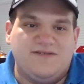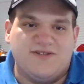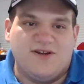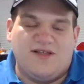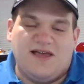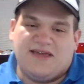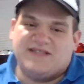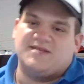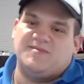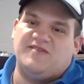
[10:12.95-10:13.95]
so like
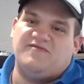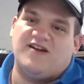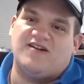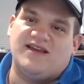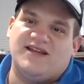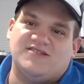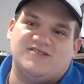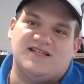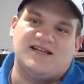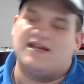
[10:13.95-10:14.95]
it's gonna be very
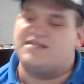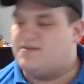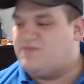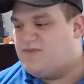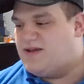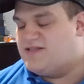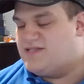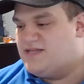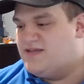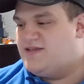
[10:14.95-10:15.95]
interesting next couple
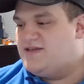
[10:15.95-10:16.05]
months.